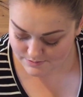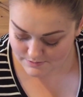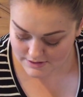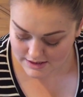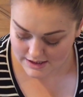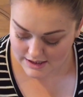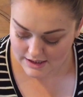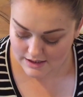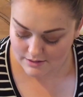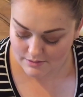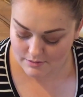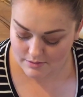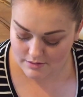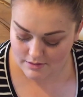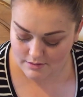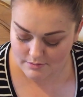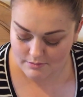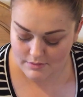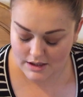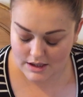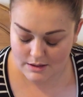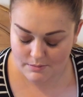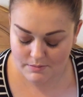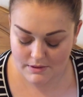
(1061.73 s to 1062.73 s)
to my
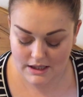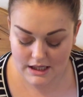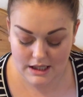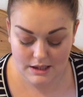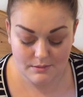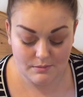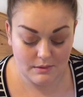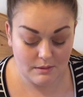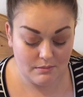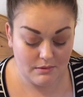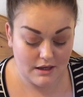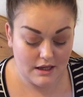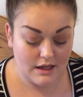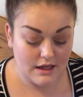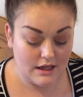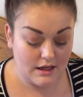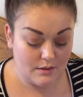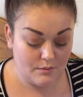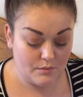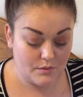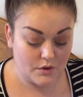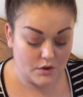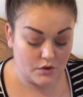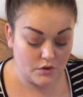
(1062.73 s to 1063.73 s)
Makeup Academy palette
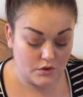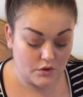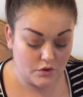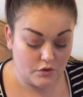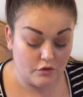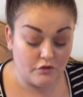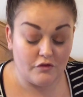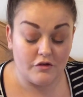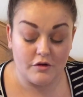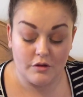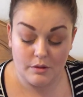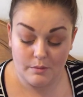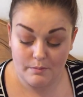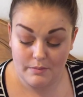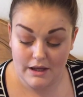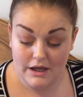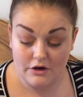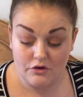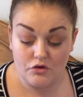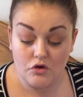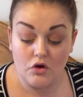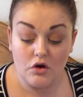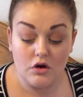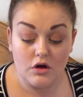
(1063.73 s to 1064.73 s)
and we're going to go for the
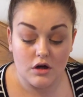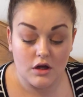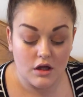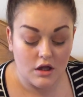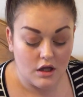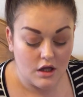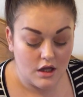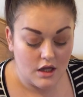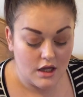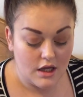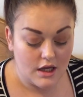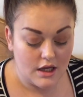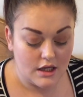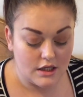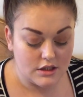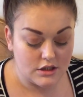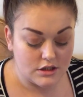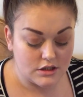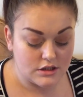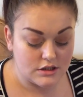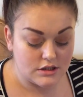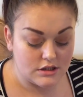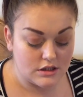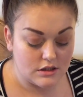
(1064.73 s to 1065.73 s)
Bedrock.
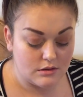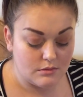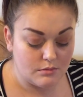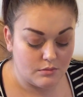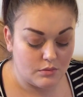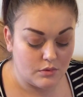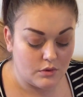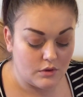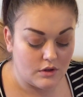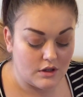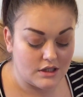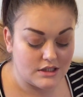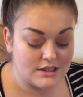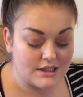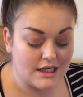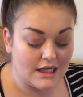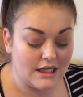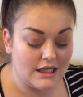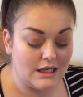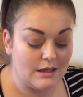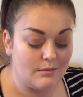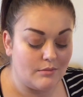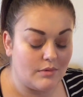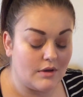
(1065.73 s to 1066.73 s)
Just put a
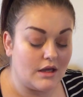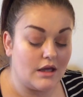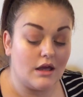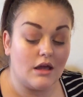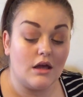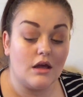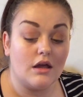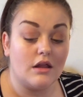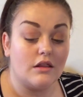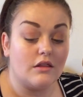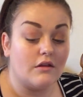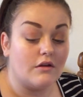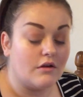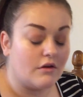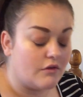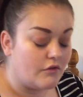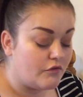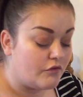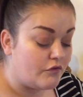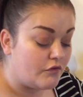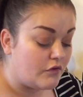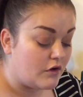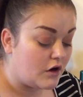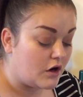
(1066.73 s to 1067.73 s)
tiny bit in the
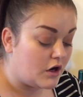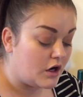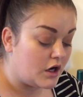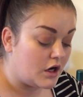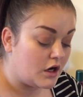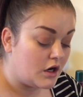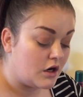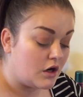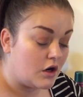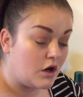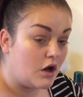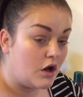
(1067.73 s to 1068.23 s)
far